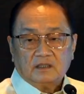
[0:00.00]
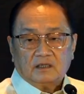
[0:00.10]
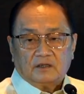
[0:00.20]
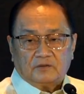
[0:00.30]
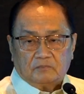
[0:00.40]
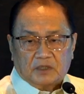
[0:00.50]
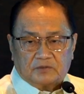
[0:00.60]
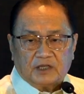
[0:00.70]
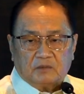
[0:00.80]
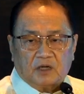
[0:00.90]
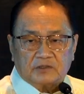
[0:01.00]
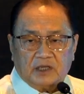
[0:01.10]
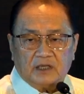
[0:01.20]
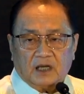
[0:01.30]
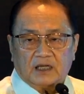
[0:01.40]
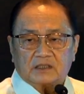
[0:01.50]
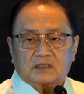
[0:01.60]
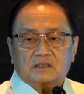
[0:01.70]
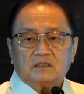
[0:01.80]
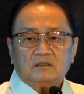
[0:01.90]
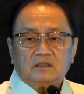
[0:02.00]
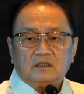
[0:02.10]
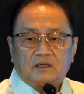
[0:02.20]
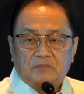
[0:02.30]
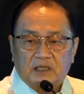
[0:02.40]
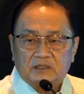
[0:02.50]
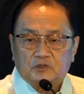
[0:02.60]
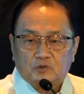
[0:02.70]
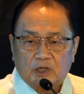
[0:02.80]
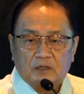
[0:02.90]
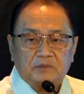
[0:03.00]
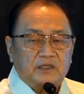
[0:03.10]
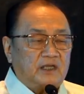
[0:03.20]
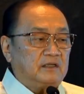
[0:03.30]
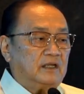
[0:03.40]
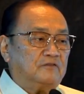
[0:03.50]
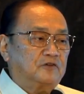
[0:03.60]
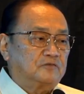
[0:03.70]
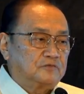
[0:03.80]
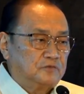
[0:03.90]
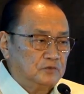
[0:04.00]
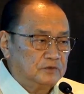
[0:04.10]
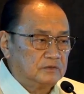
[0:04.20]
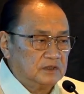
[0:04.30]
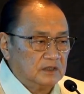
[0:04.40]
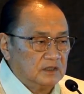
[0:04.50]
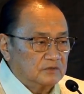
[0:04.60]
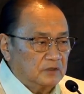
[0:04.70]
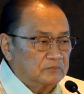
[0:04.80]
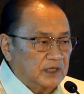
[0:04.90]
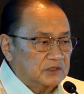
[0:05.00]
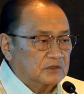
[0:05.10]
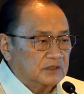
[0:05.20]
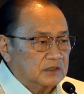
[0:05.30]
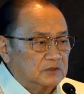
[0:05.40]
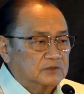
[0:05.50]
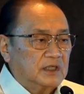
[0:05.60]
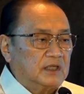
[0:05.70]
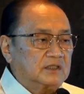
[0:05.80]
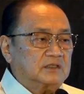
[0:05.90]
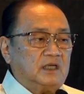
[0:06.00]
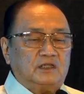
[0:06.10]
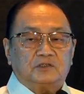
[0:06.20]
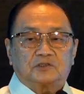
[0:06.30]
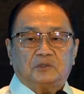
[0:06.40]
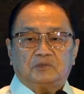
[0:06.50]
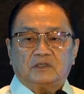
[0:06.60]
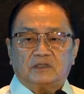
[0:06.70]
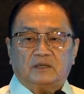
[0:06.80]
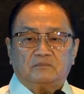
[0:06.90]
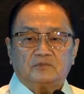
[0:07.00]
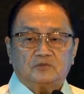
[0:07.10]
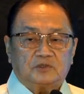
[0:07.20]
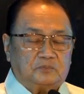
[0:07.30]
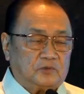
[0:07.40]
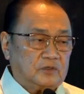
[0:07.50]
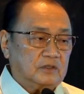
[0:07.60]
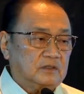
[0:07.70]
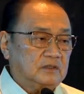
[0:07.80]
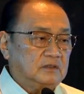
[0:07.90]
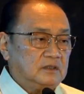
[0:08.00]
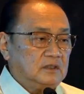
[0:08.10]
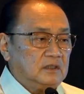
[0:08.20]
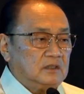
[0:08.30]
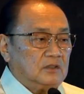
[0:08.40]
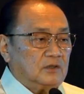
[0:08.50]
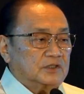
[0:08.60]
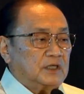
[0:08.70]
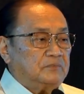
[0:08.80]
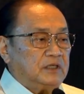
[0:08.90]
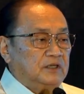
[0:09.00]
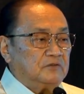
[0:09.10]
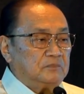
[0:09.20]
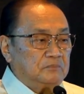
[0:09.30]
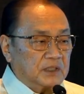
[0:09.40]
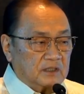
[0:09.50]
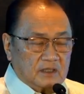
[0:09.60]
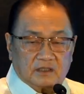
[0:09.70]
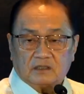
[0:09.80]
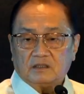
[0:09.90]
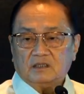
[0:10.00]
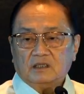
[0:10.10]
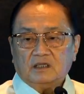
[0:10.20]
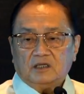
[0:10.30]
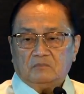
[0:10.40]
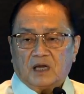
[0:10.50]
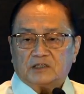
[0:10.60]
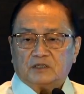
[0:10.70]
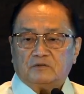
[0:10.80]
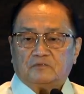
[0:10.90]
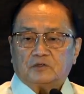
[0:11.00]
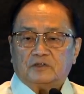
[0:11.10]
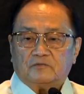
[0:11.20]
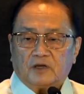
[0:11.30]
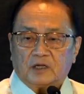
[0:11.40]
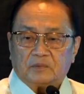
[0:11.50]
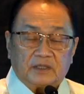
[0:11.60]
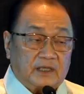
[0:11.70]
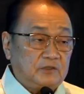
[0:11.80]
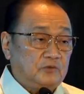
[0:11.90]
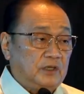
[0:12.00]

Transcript: But think about AI's ability to help in getting leftover food from restaurants and hotels and distributing them to the poor. Or something even bigger. Imagine if you could develop an end-to-end